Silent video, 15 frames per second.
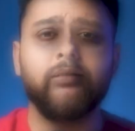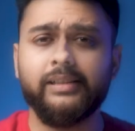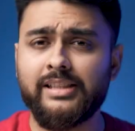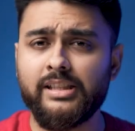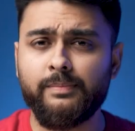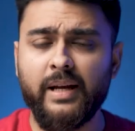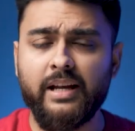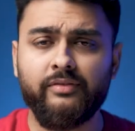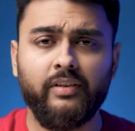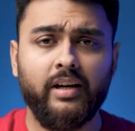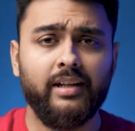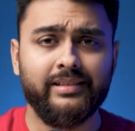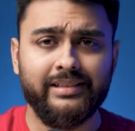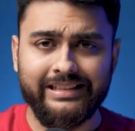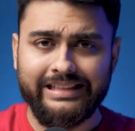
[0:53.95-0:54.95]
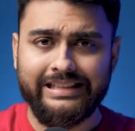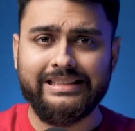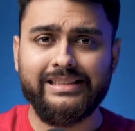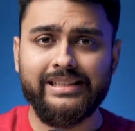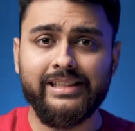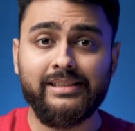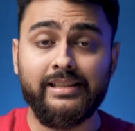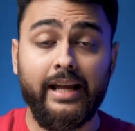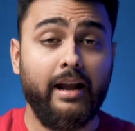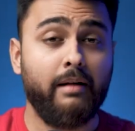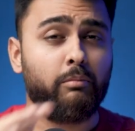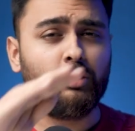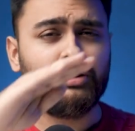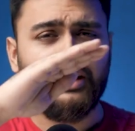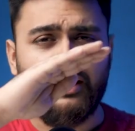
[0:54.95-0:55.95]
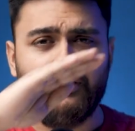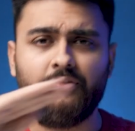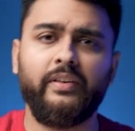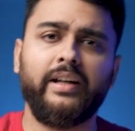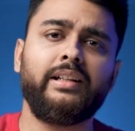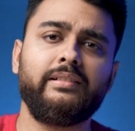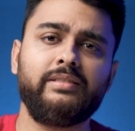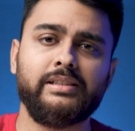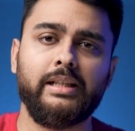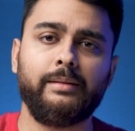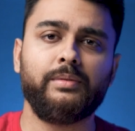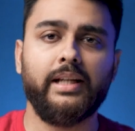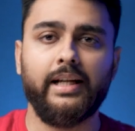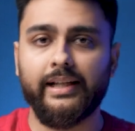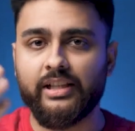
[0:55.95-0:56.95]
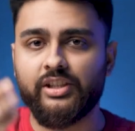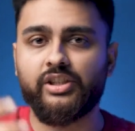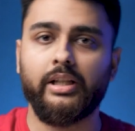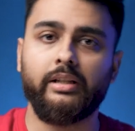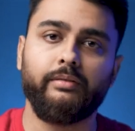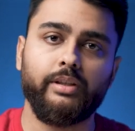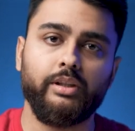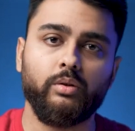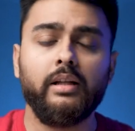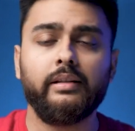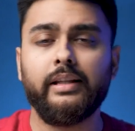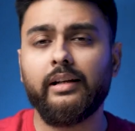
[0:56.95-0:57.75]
This is by far the easiest and most effective step that I can share with you.